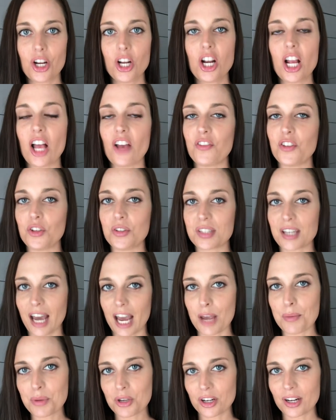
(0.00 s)
If you
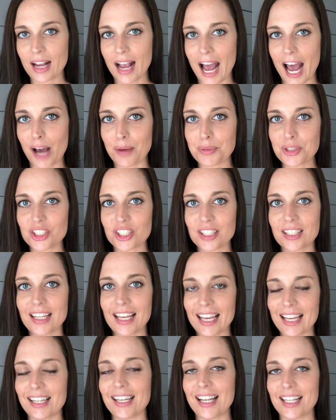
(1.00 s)
type your caption
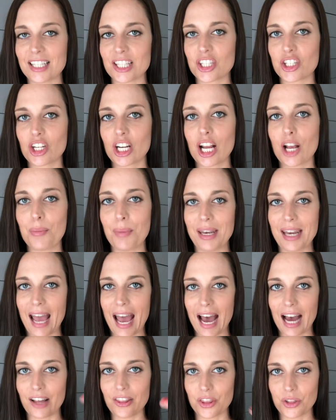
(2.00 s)
in Instagram and
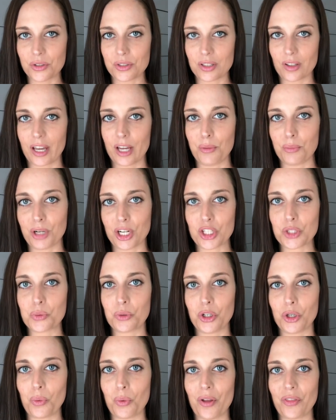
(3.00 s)
add those line breaks where
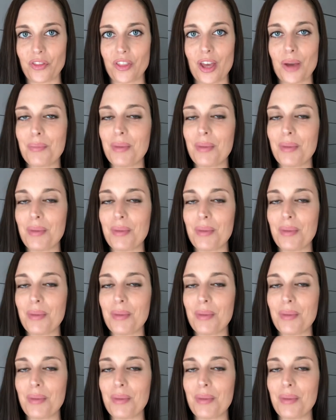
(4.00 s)
you want them,